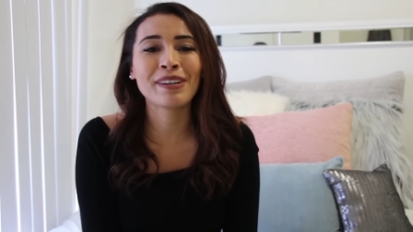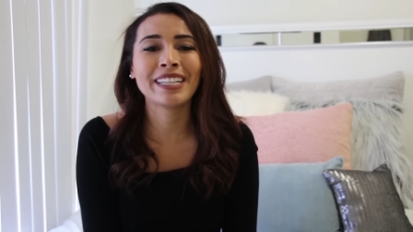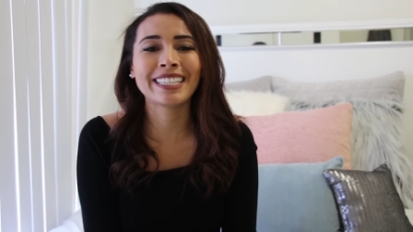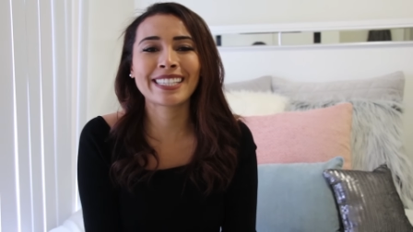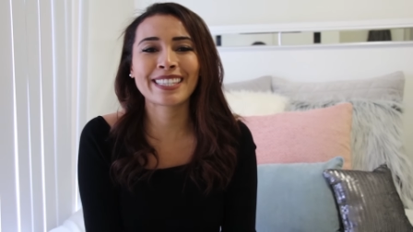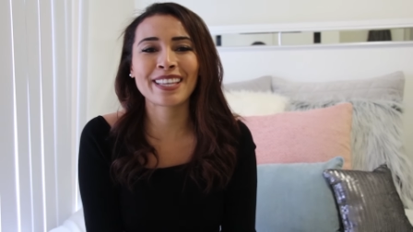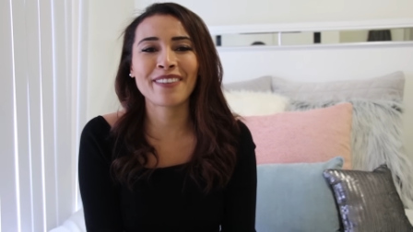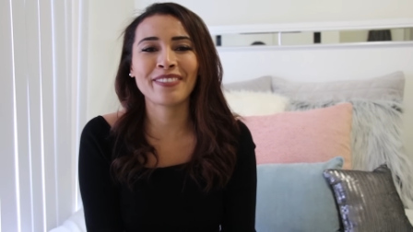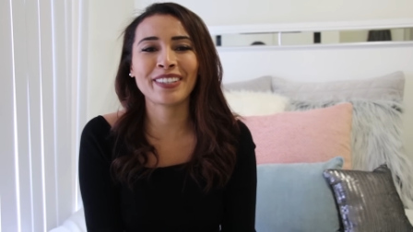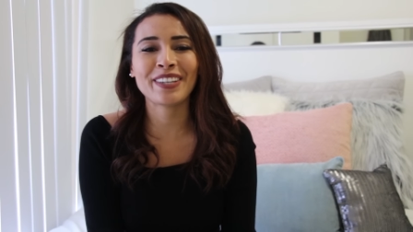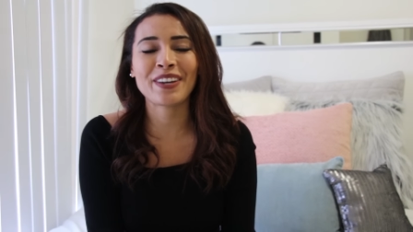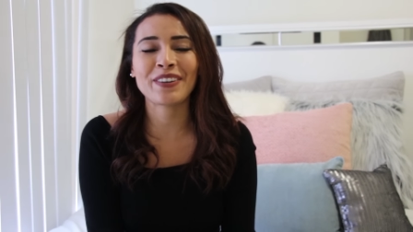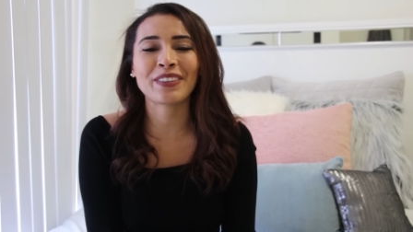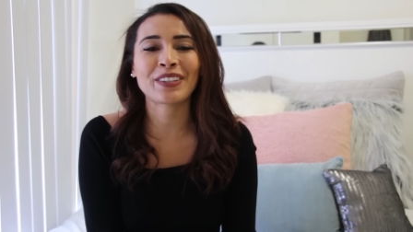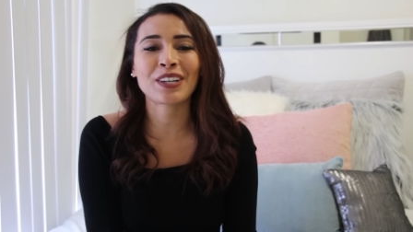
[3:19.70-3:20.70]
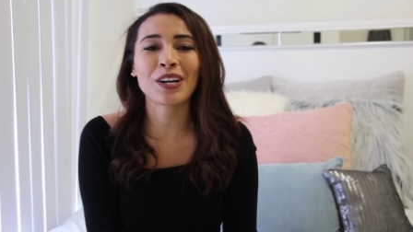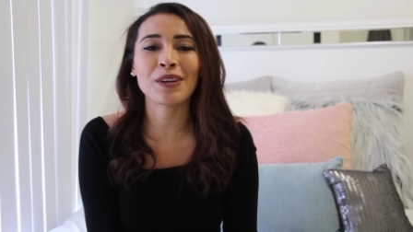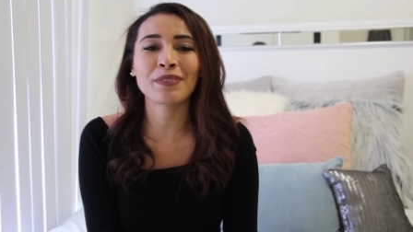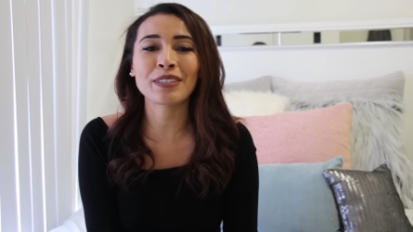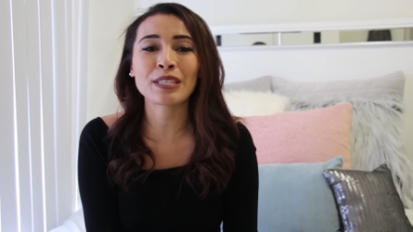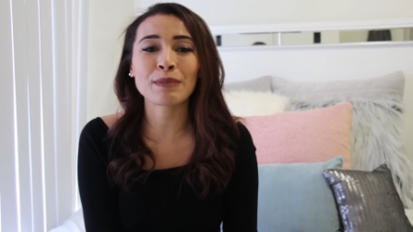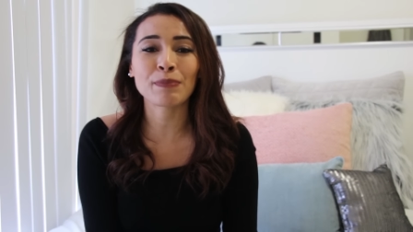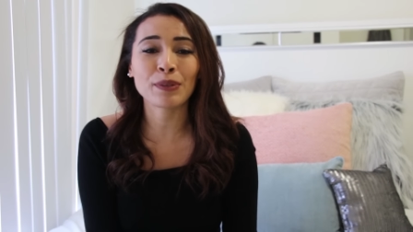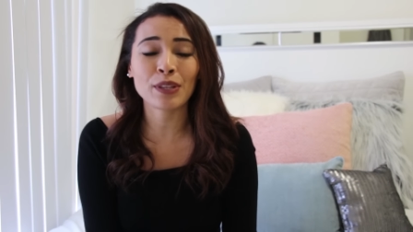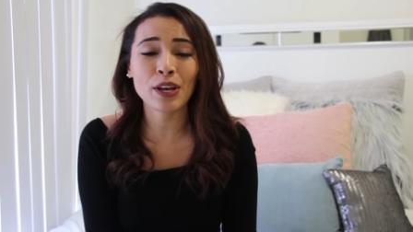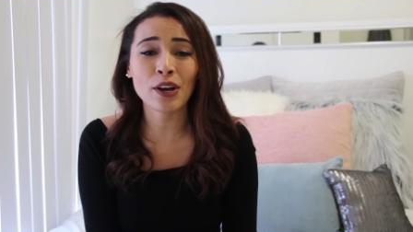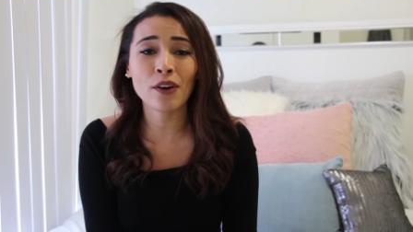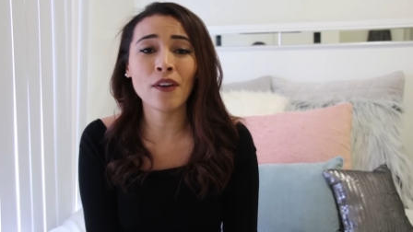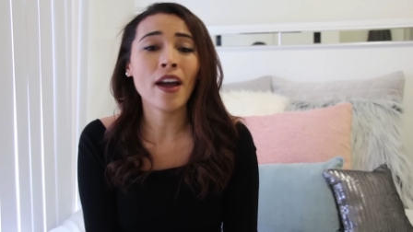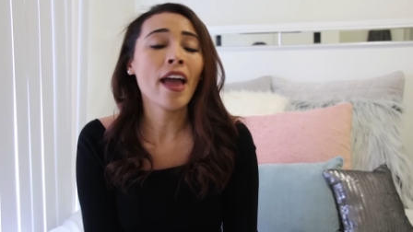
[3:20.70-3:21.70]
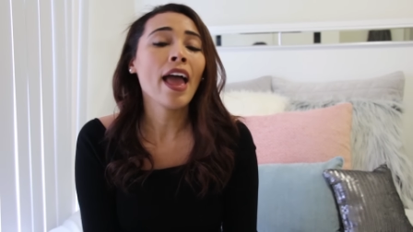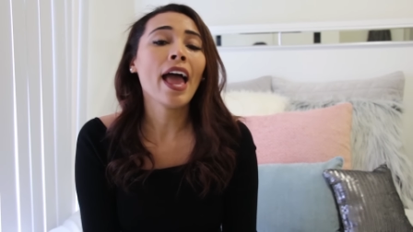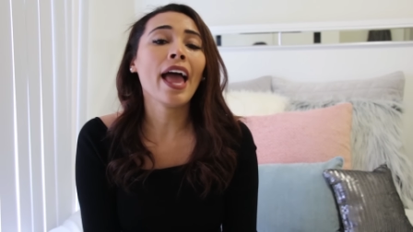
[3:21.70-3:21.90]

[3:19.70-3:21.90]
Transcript: Please let me know in the comments below.